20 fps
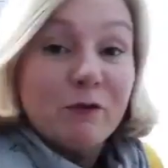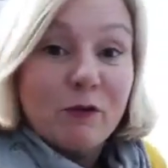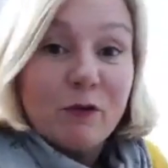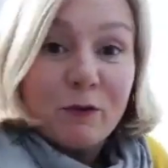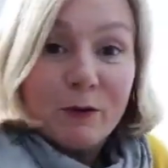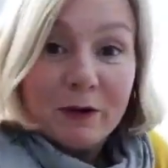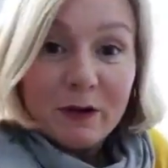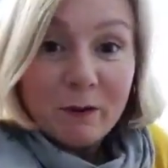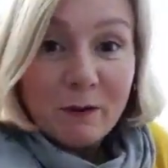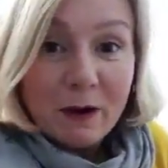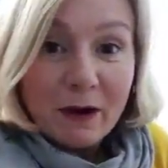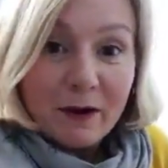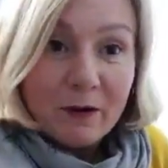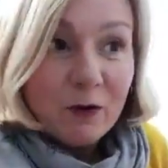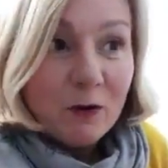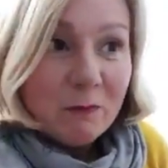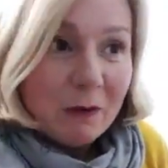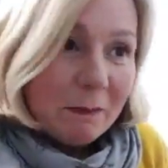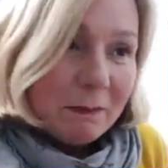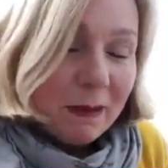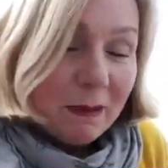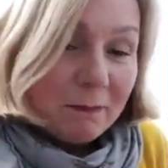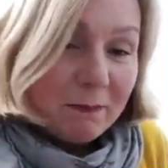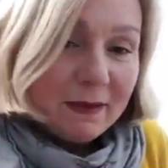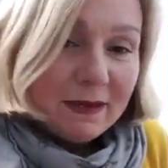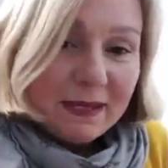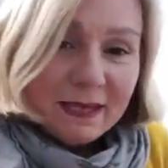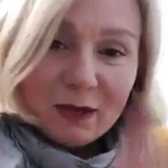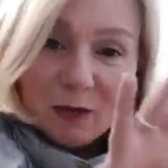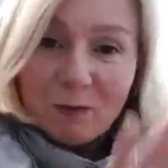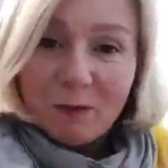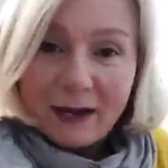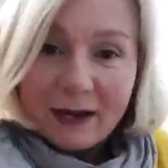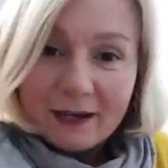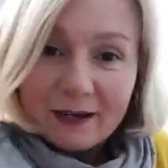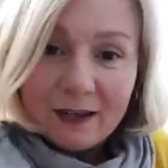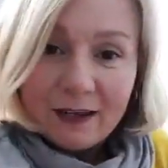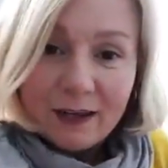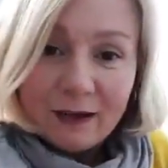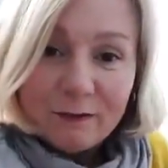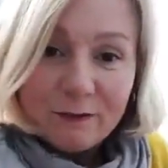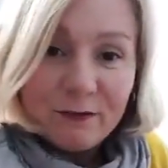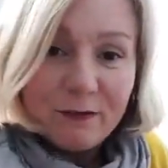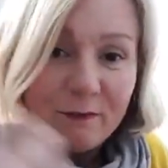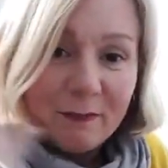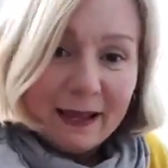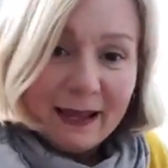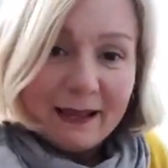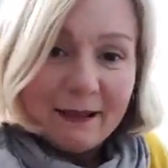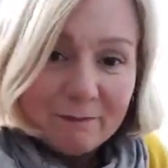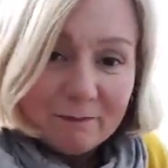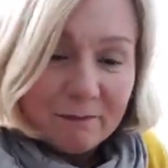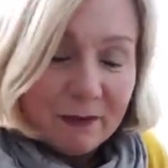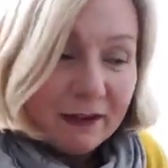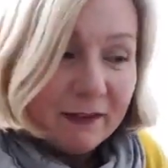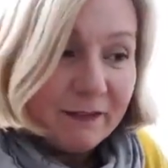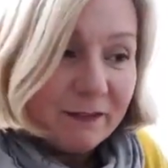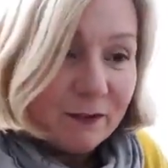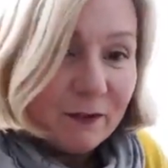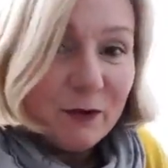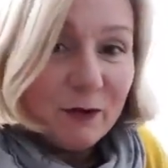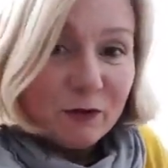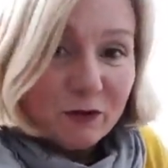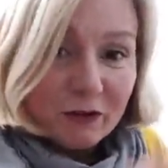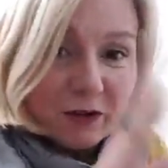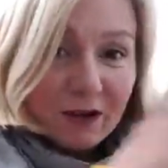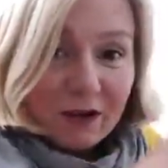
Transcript: already wearing all my PPE, all my gloves, my suit,